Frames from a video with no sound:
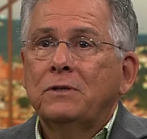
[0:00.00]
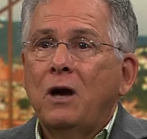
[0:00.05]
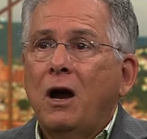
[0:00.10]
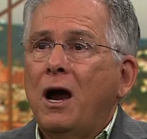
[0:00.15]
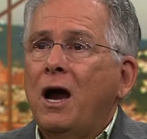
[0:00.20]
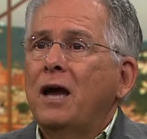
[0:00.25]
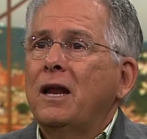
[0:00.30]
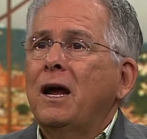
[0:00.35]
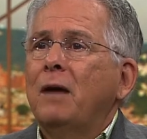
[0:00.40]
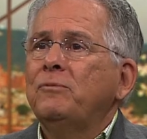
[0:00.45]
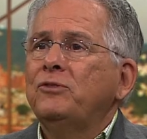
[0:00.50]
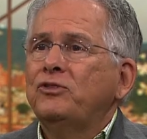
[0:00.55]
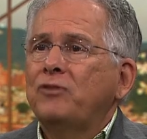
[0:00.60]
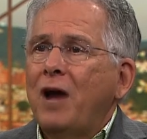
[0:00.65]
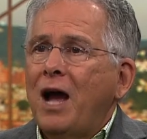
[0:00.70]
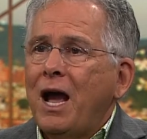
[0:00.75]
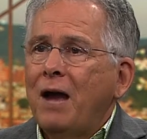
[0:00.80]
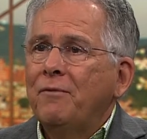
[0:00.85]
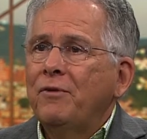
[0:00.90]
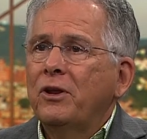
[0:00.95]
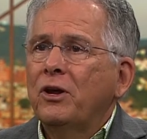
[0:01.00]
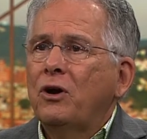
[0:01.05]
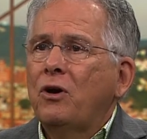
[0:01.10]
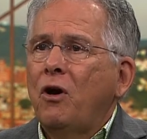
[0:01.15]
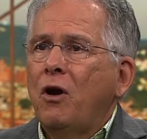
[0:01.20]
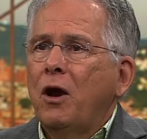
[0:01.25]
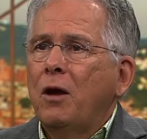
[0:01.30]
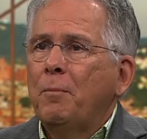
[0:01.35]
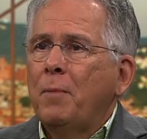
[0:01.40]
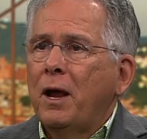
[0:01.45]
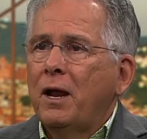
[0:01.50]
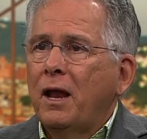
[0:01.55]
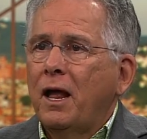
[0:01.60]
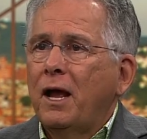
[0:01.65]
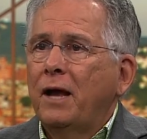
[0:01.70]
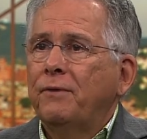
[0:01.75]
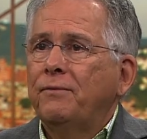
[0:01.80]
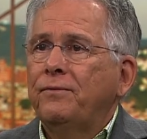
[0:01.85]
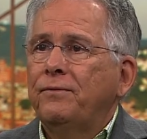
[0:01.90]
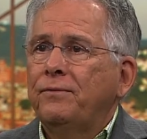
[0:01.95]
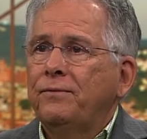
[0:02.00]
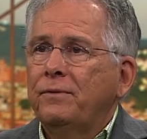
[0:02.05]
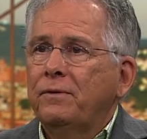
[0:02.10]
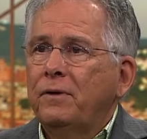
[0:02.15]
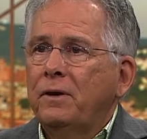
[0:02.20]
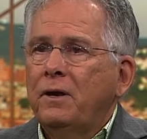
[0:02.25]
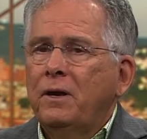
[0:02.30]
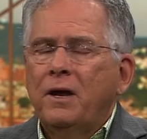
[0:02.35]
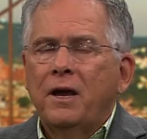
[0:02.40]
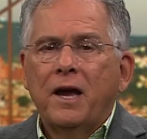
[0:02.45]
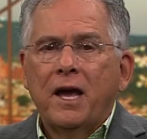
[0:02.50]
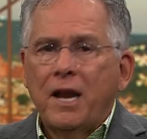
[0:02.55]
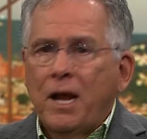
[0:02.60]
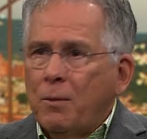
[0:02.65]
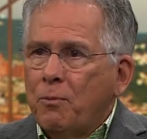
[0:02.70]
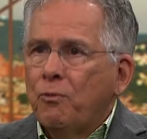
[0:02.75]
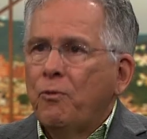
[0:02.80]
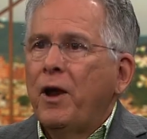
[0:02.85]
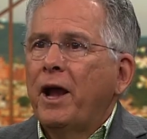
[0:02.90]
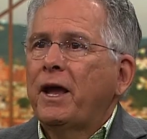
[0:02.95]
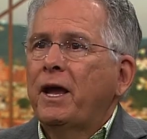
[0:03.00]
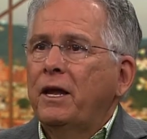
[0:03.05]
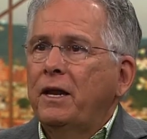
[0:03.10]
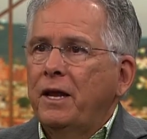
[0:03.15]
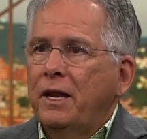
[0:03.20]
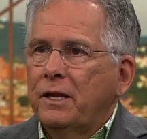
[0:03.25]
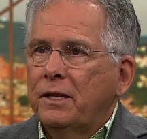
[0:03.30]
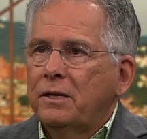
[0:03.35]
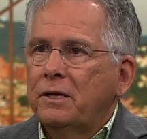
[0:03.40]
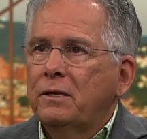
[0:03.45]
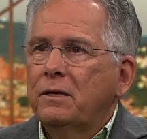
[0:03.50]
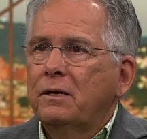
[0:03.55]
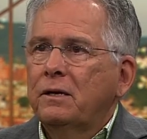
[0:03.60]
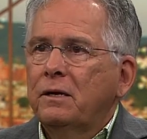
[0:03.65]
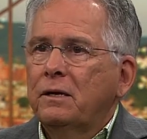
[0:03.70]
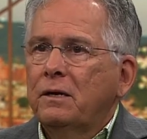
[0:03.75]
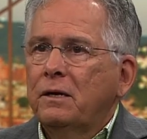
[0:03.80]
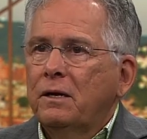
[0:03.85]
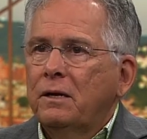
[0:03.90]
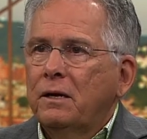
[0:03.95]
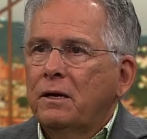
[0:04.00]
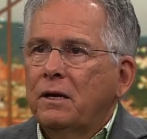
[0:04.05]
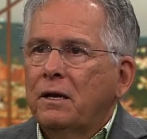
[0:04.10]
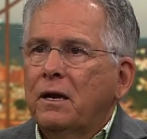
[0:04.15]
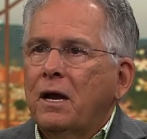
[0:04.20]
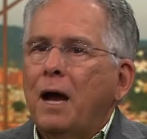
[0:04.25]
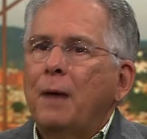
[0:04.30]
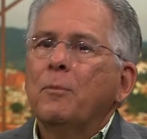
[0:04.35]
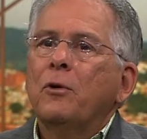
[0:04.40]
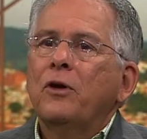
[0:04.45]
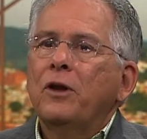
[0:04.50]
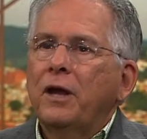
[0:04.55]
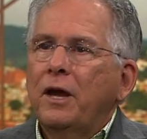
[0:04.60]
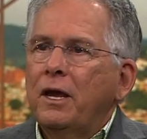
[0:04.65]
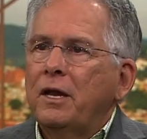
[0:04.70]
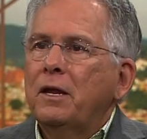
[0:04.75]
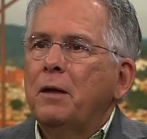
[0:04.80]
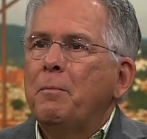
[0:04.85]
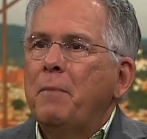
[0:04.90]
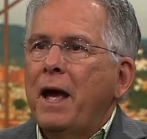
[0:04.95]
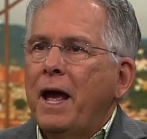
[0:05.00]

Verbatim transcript: God, I'm driving the car of my life and I'm wrecking it. I'm going to get in the